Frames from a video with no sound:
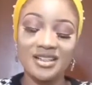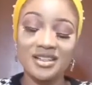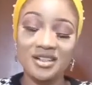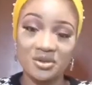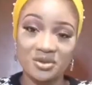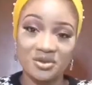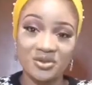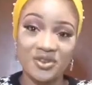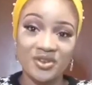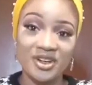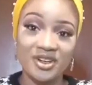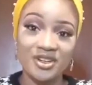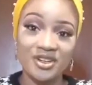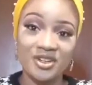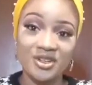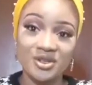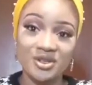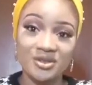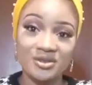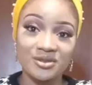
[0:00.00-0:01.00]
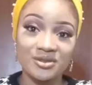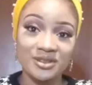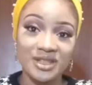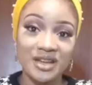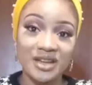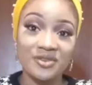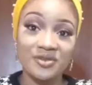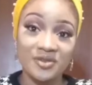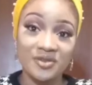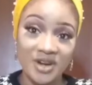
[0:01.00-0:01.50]
was very young,
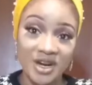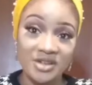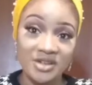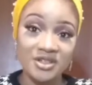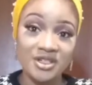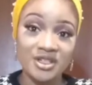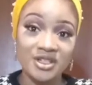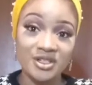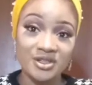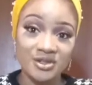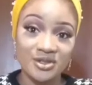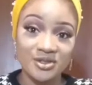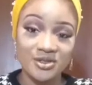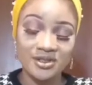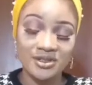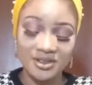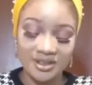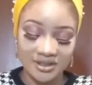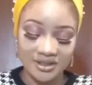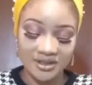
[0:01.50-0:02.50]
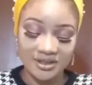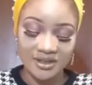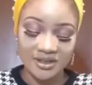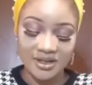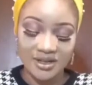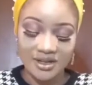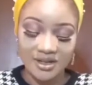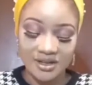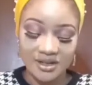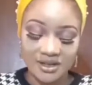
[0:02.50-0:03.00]
like very young.
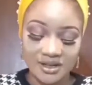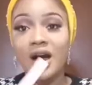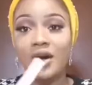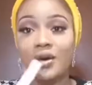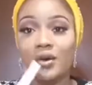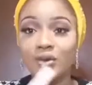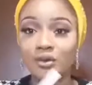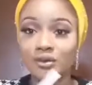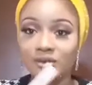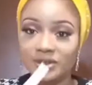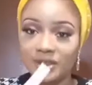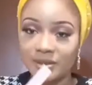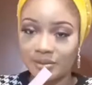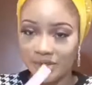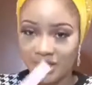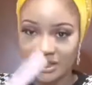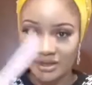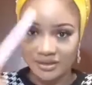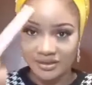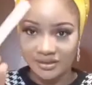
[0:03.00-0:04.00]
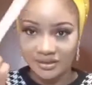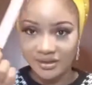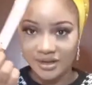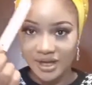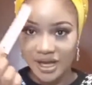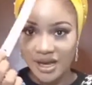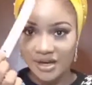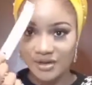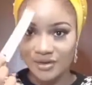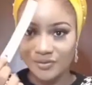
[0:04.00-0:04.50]
How old am I?
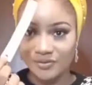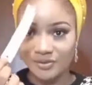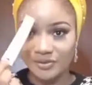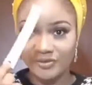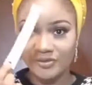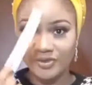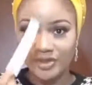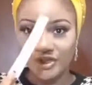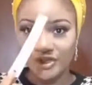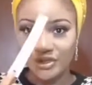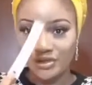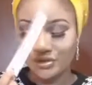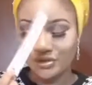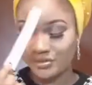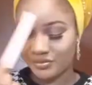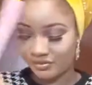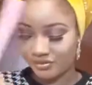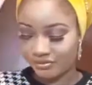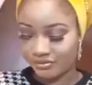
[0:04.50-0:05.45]
End of the video.